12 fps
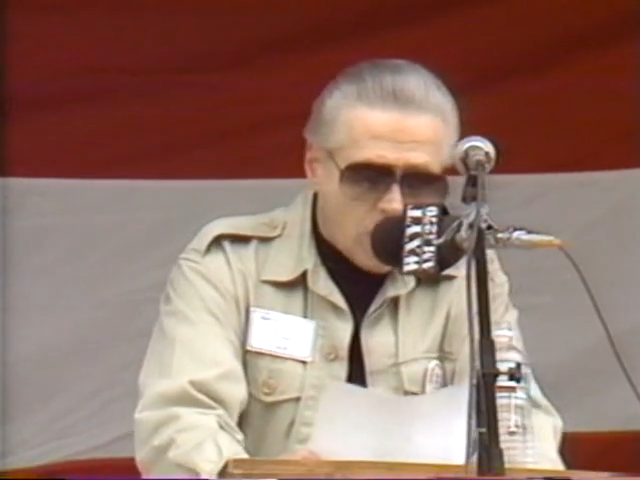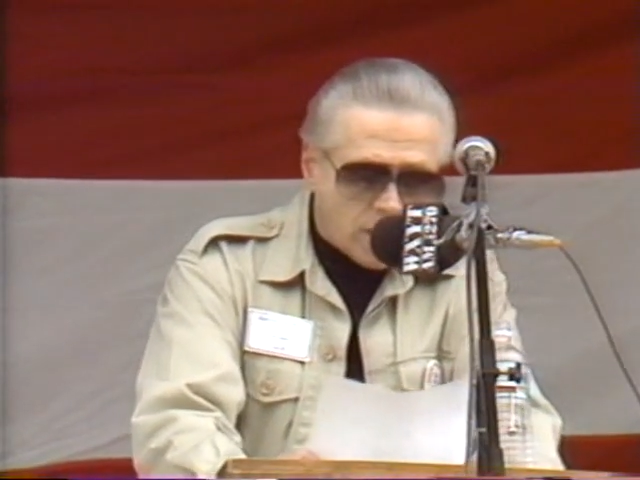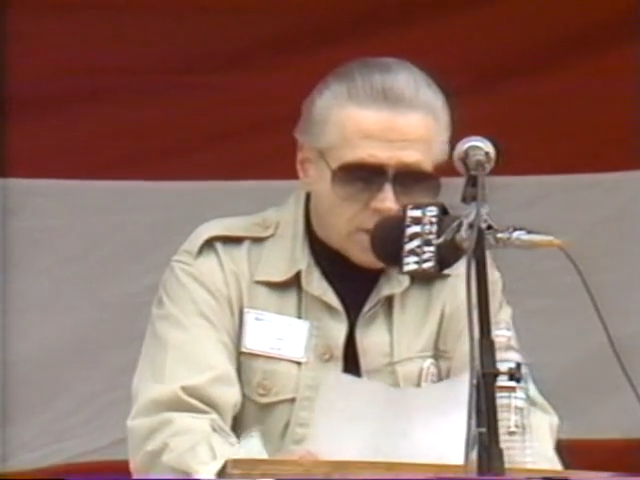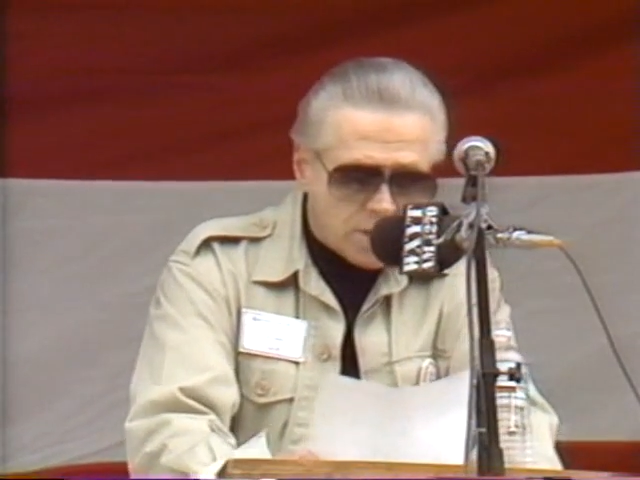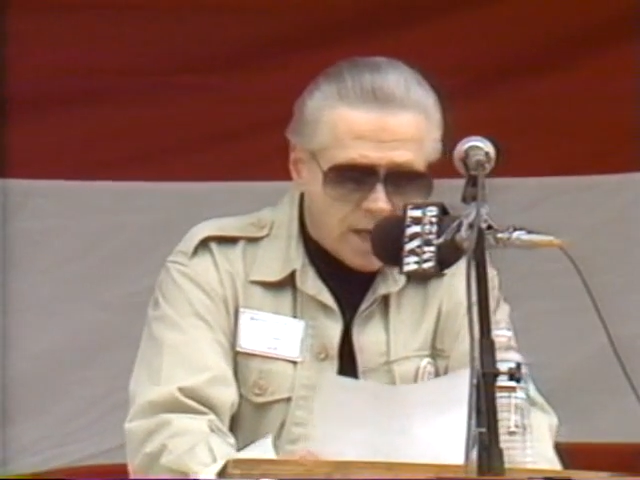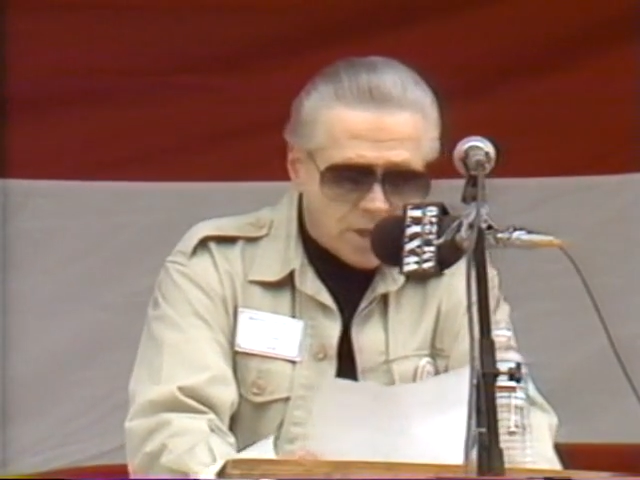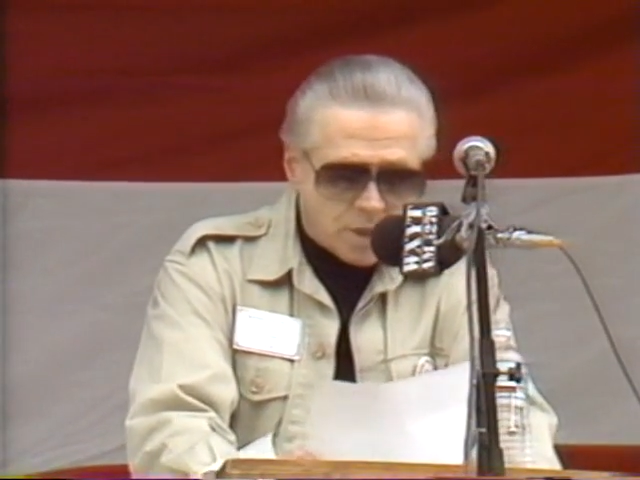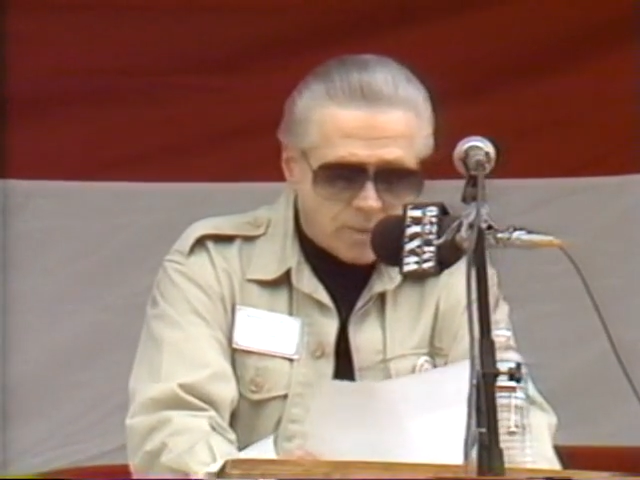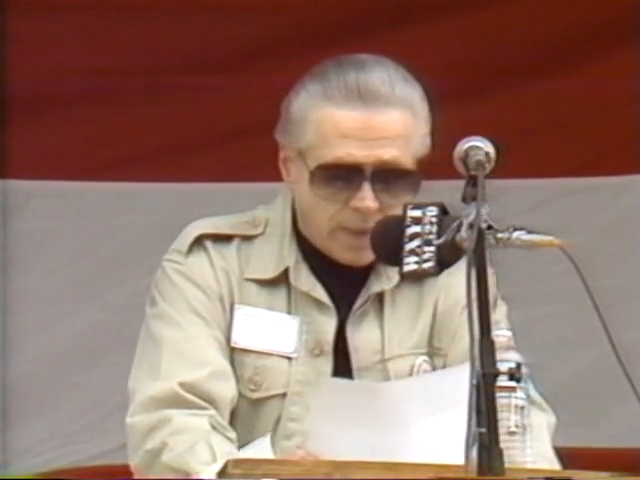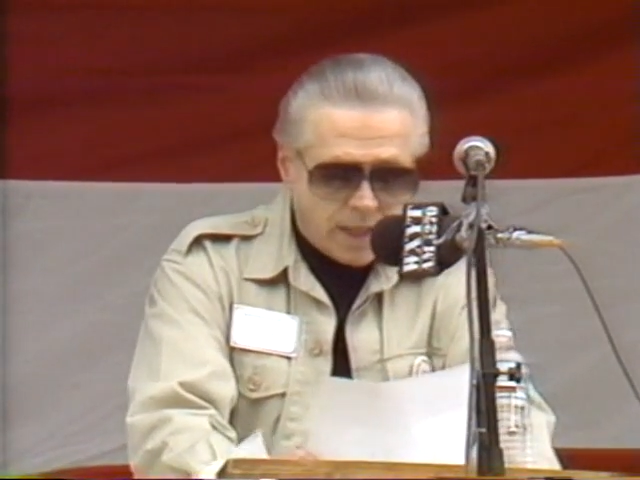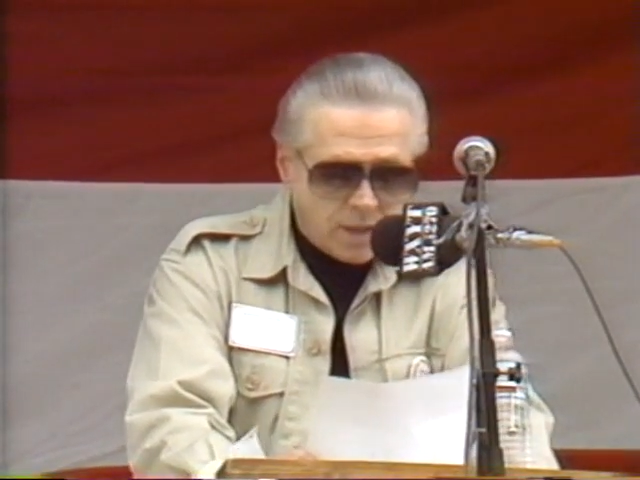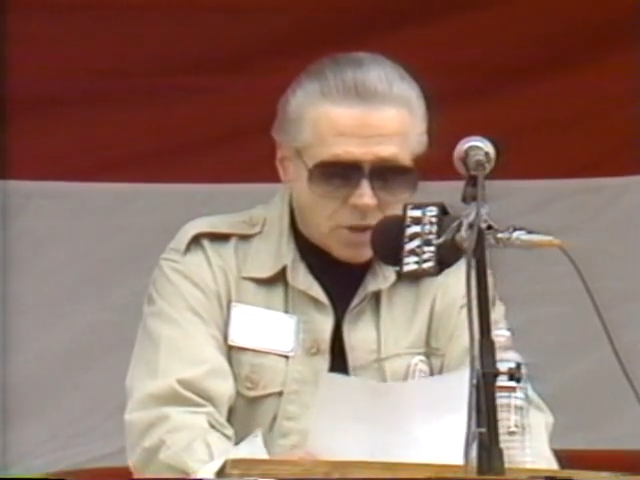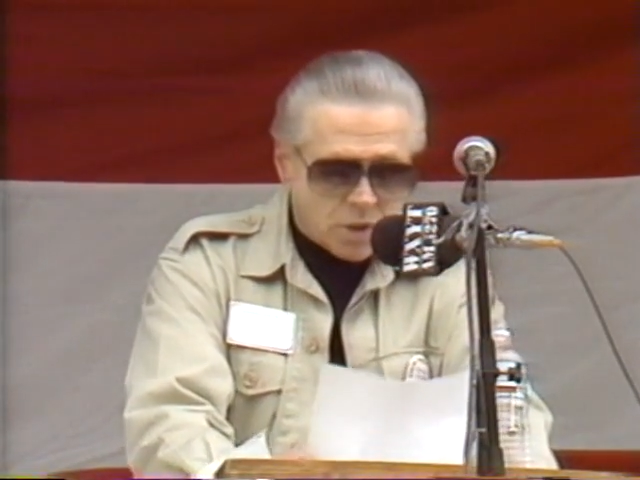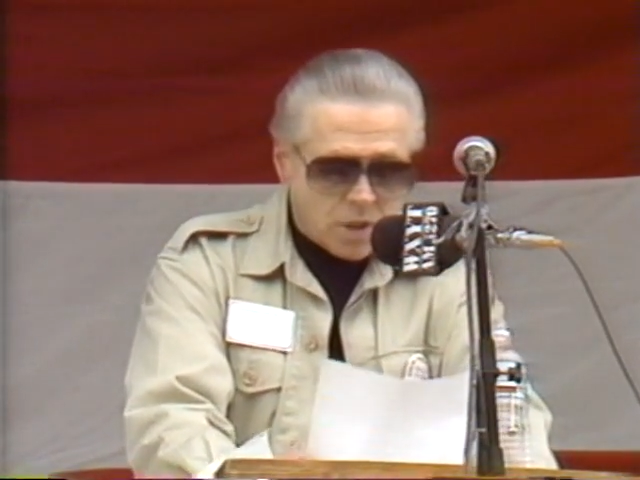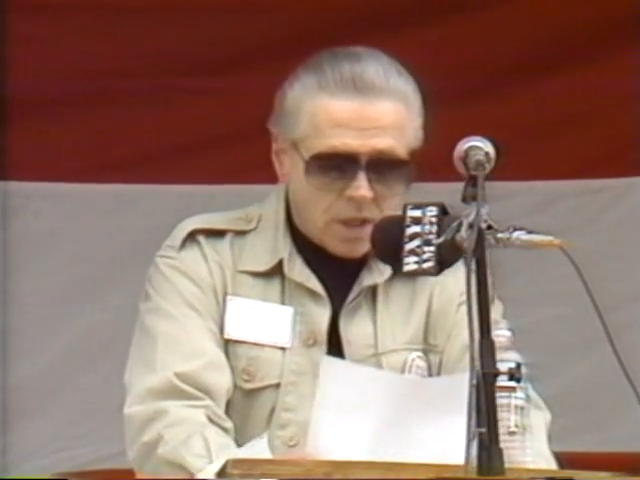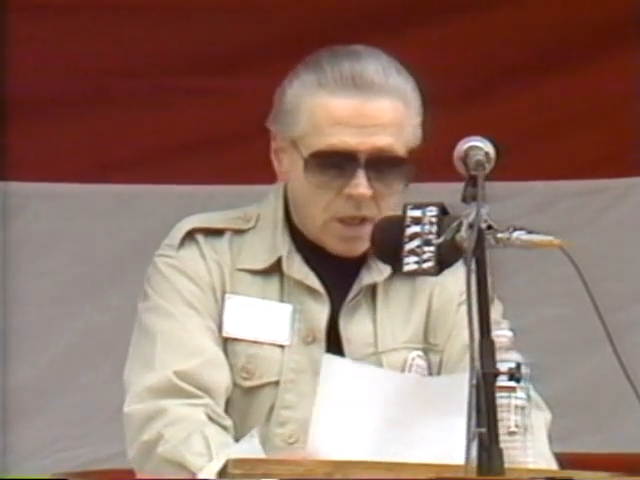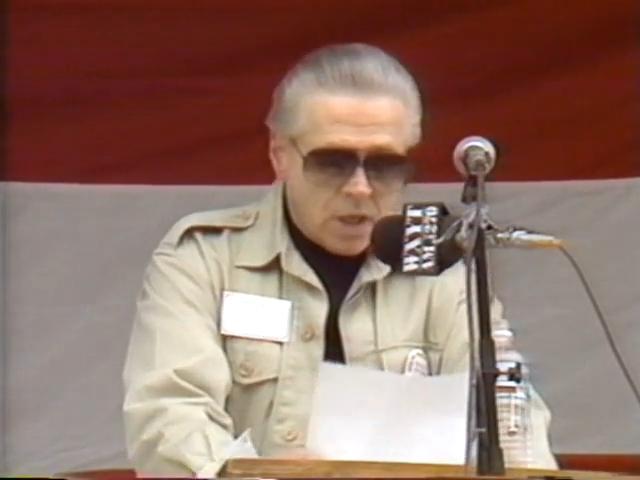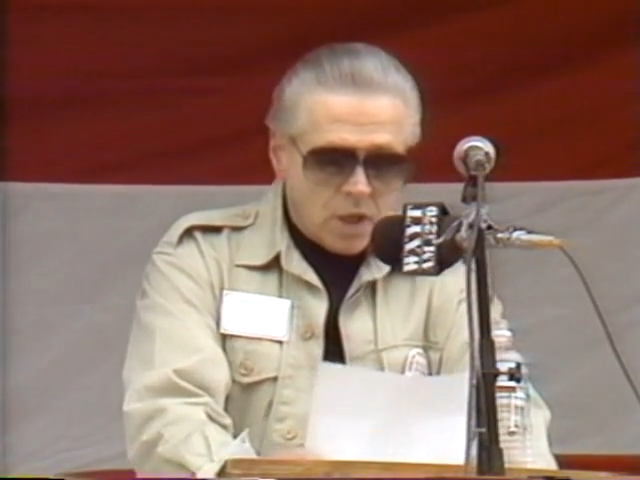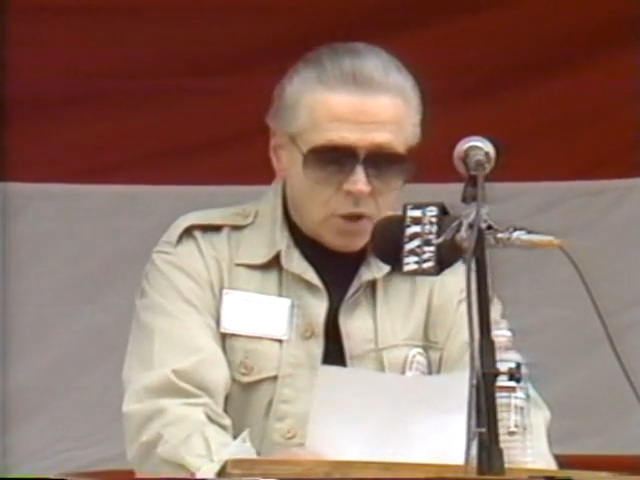organization means